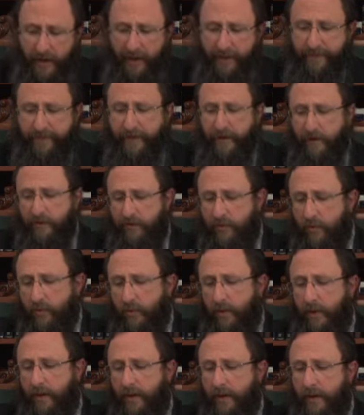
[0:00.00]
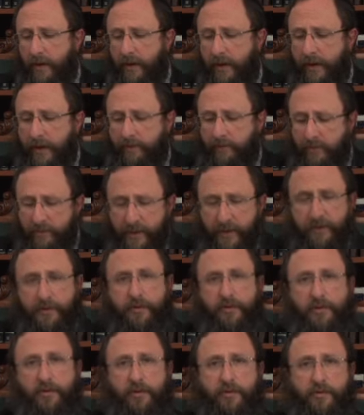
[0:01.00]
and therefore it remains
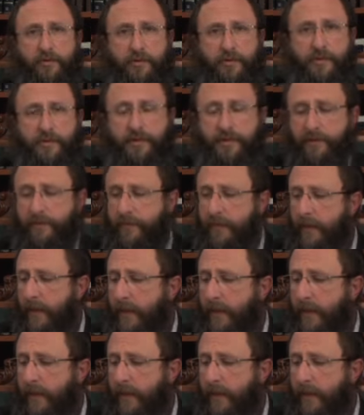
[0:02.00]
closed.